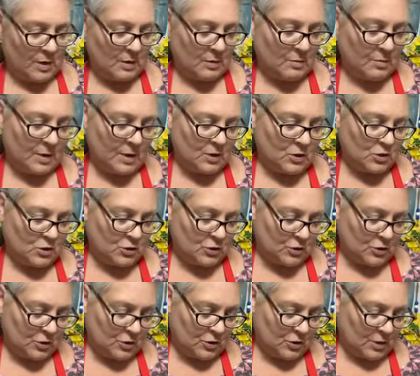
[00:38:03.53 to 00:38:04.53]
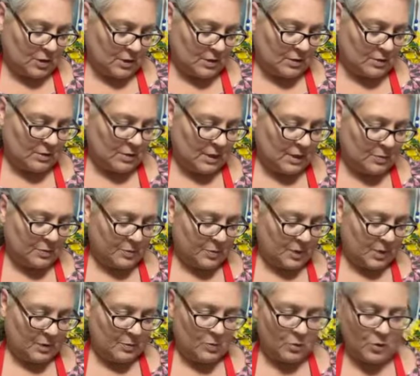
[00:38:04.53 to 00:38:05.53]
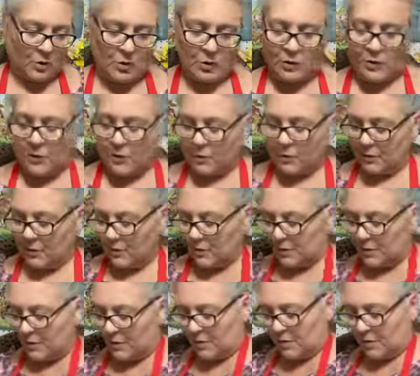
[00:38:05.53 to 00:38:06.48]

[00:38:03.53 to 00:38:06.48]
around and make sure I don't need to put any more glue.